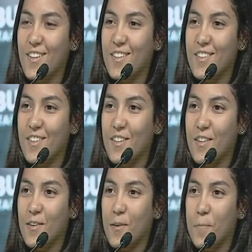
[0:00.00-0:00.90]

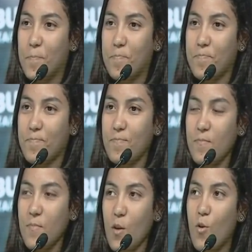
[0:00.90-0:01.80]
the
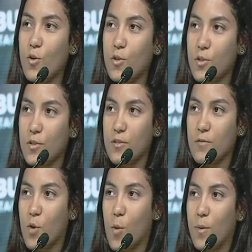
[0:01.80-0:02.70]
other
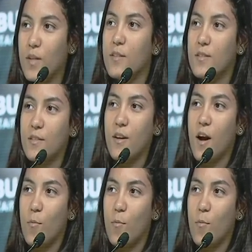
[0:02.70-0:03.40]
companies that are